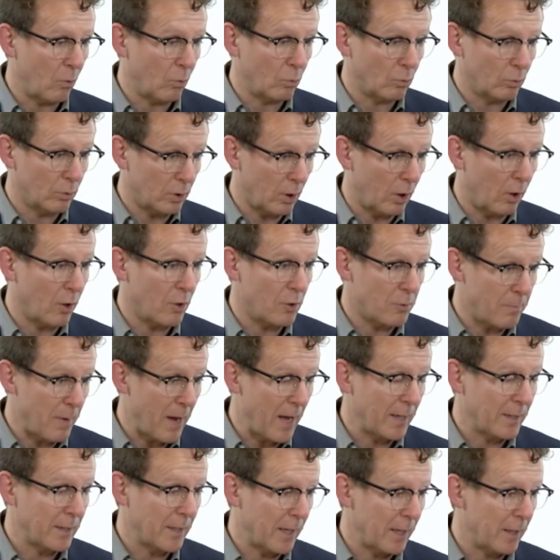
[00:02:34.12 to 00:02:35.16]
large
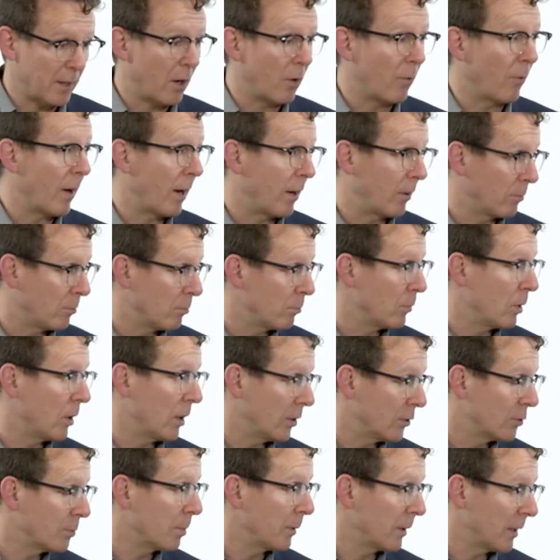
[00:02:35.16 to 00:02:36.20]
mandate around
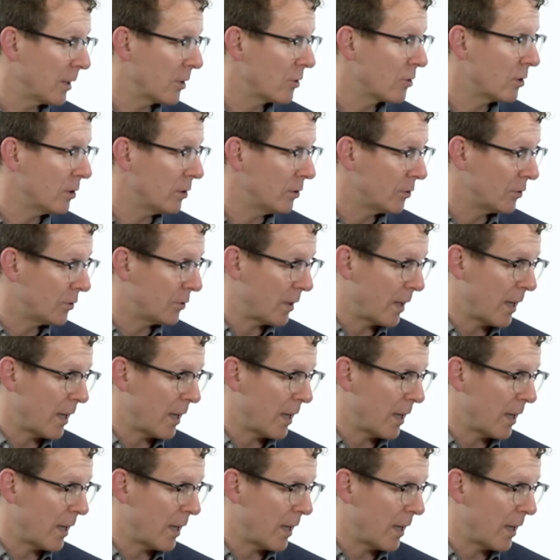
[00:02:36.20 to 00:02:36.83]
municipal issues,